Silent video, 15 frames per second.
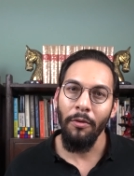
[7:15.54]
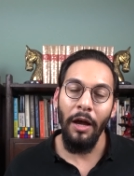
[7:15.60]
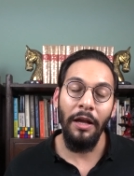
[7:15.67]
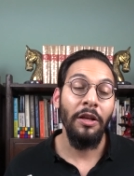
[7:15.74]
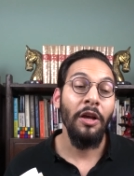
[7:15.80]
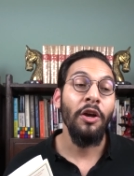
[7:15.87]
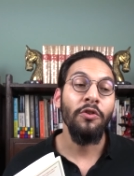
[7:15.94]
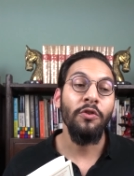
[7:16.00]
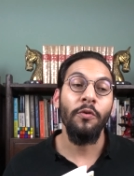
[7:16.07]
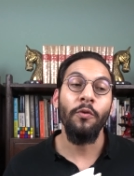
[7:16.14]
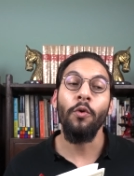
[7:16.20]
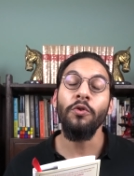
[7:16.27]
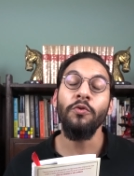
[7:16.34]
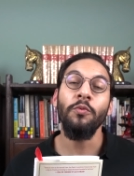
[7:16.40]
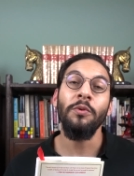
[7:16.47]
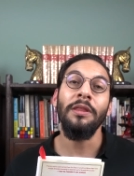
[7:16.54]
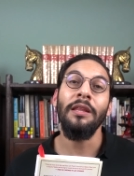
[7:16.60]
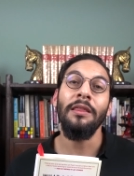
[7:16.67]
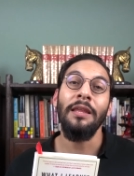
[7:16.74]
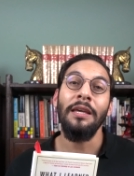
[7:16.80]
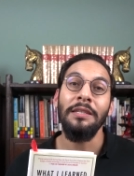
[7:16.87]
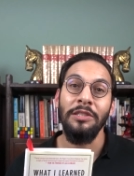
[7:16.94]
right? So of course, when
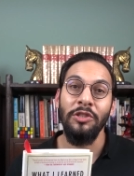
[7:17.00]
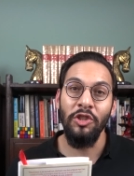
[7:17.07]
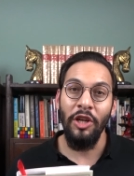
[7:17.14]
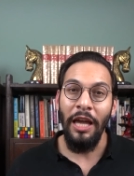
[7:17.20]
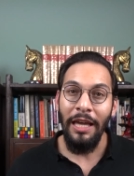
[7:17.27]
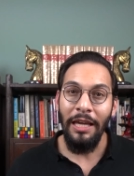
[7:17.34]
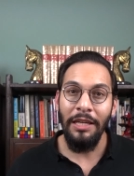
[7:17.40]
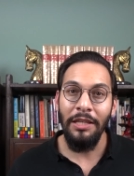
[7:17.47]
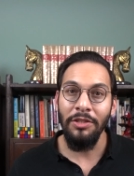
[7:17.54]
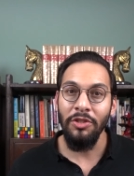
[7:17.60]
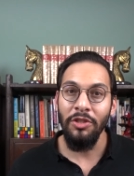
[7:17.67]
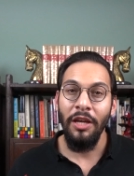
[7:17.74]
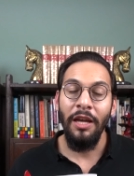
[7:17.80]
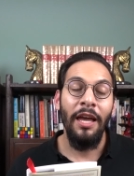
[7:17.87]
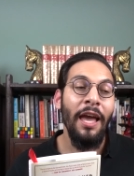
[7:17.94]
things changed